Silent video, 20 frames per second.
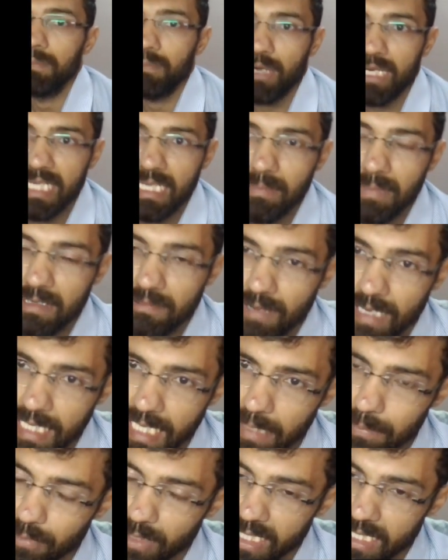number 1
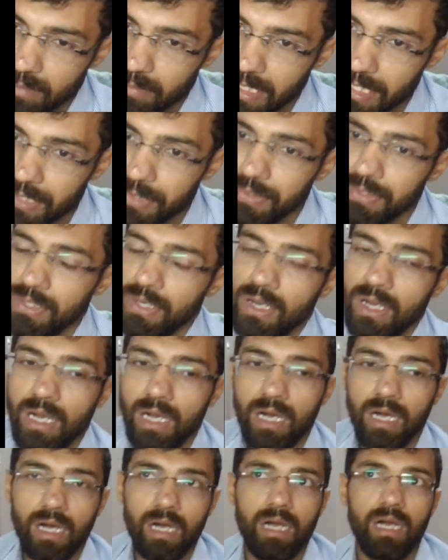and point number 2.
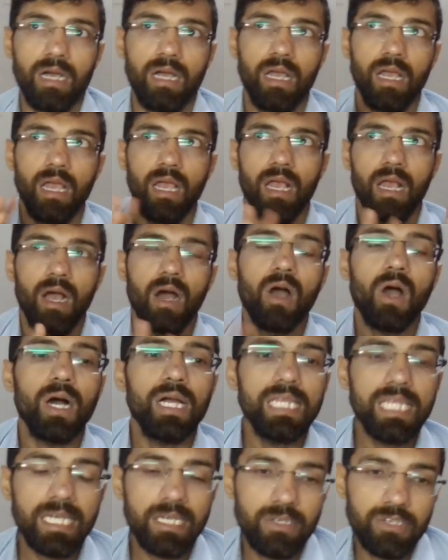
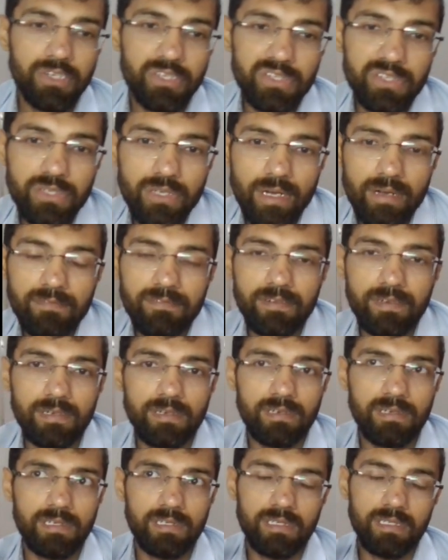All the questions of
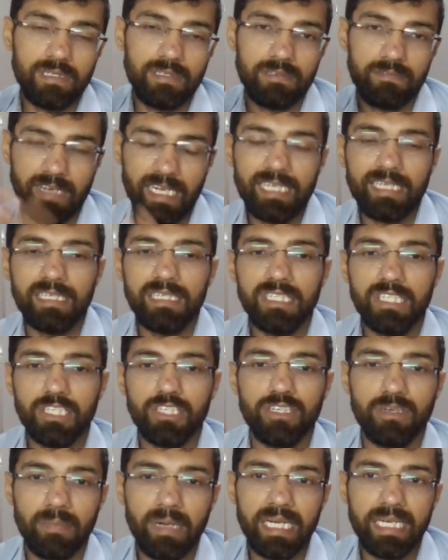vector
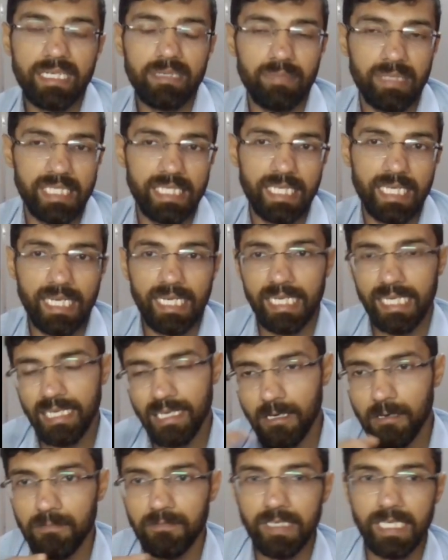geometry basically
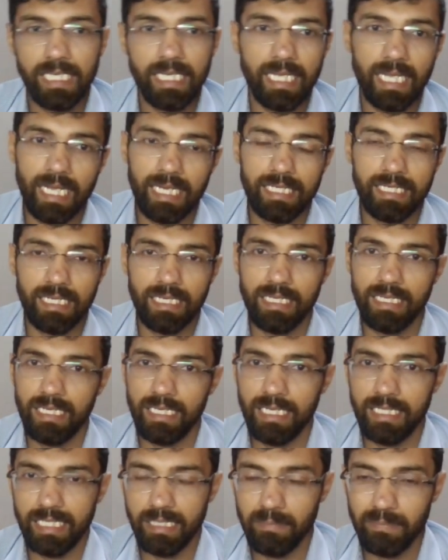we can
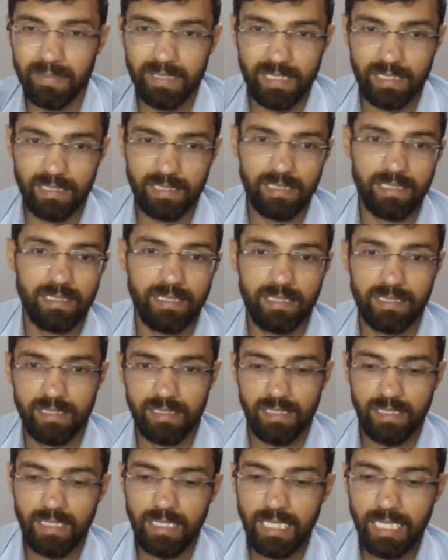attempt.
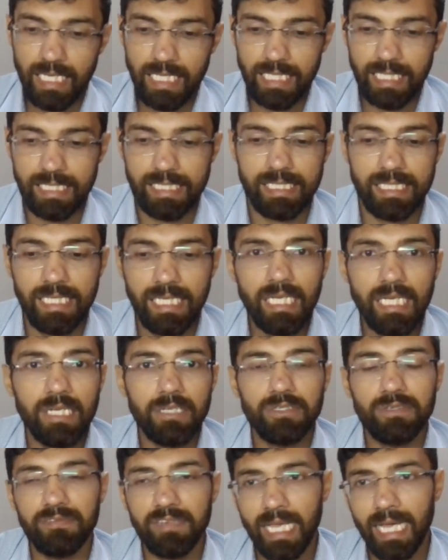Yes.
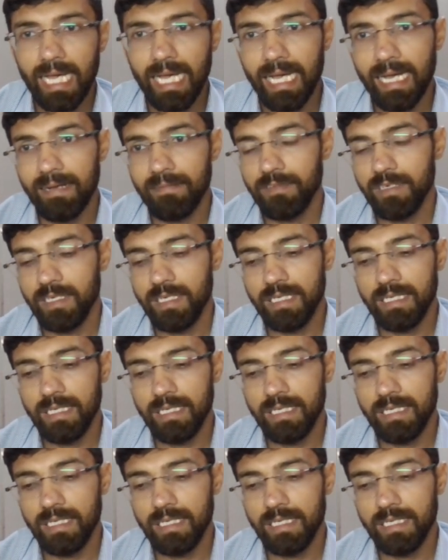So we have